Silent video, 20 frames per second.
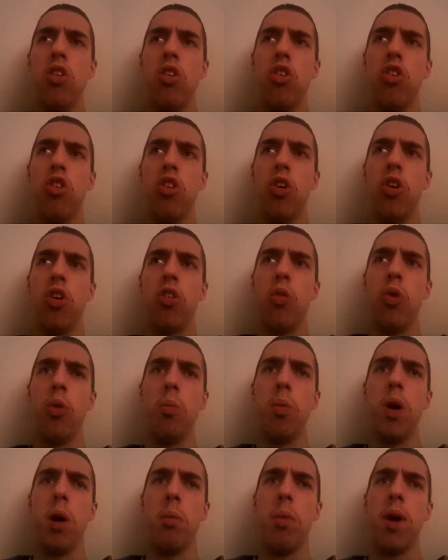So it
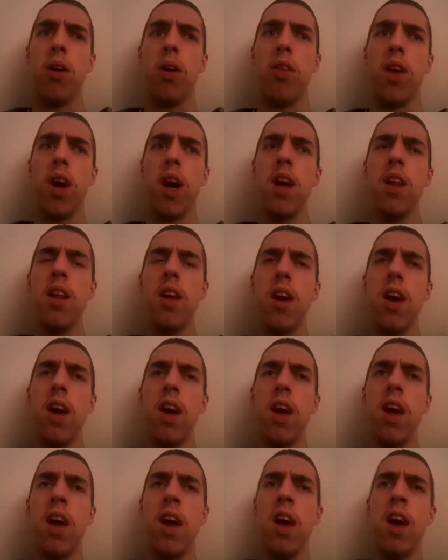will be about that.
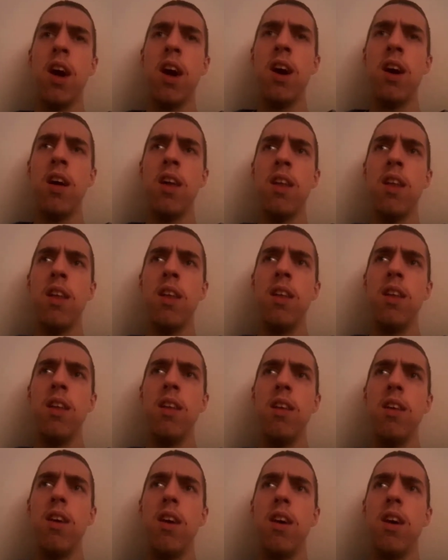
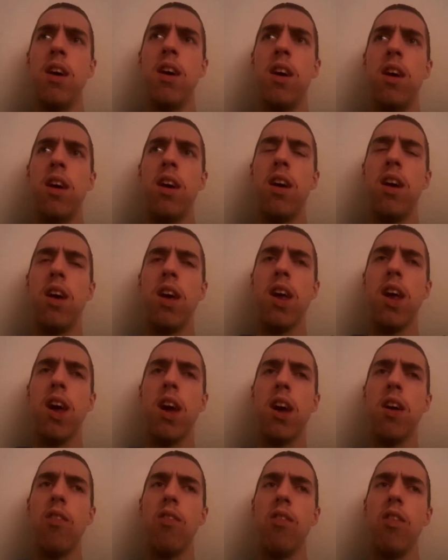And...
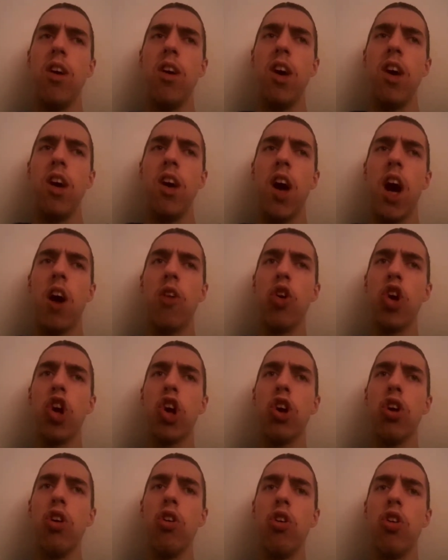Yeah. I will
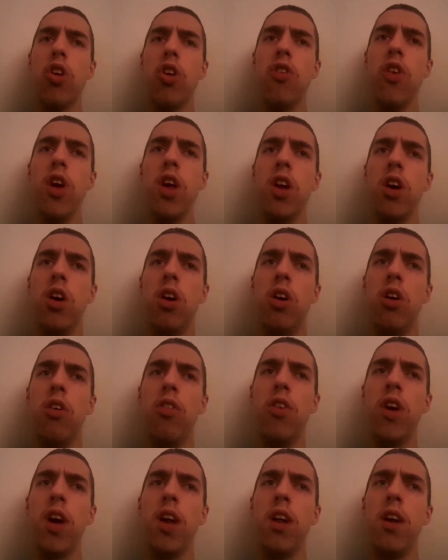show you the video
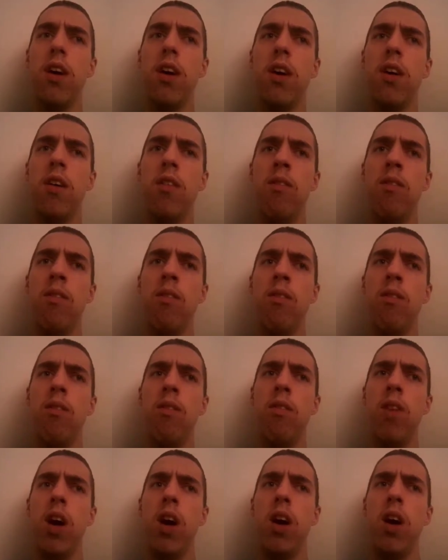of it
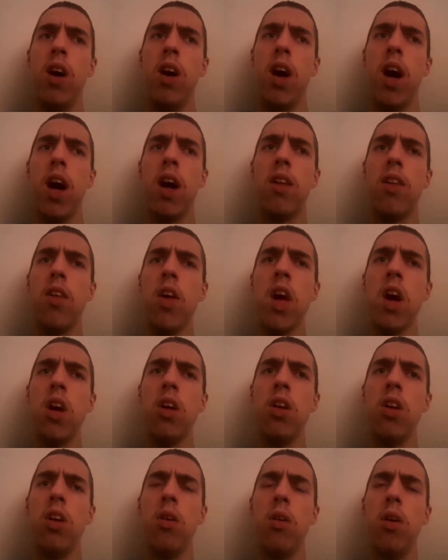um, at the
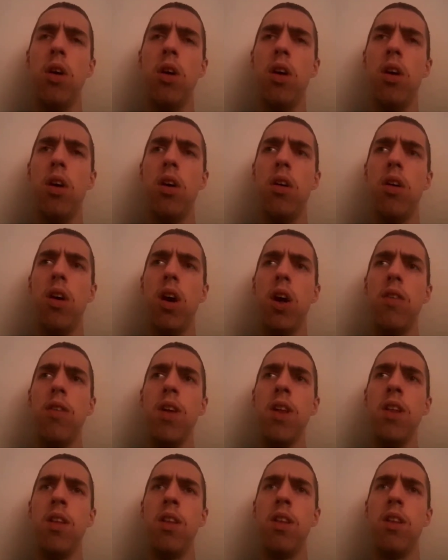end... Uh, I
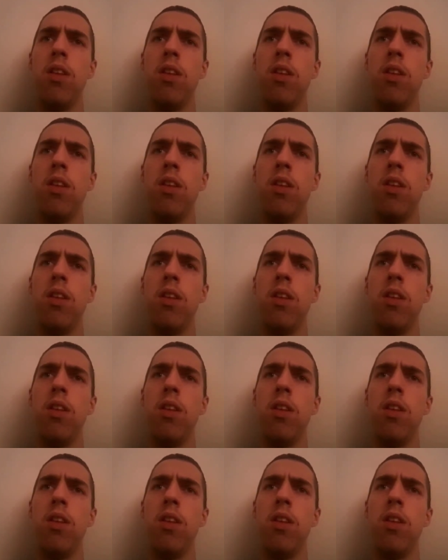mean...